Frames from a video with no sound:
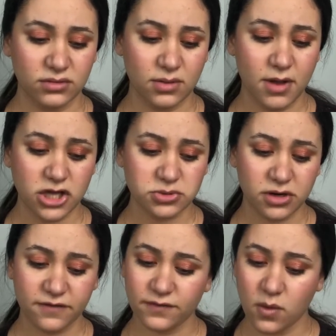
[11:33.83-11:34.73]

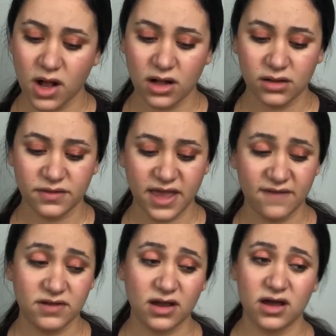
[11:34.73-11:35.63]
Poshmark for a while. They have
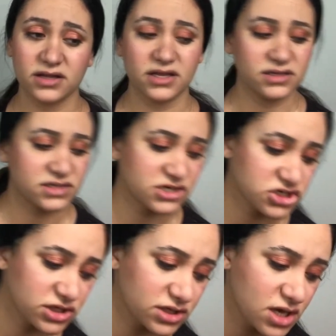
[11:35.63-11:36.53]
not gotten any
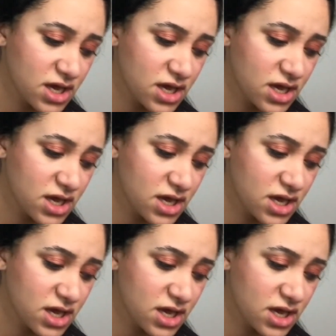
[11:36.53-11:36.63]
attention.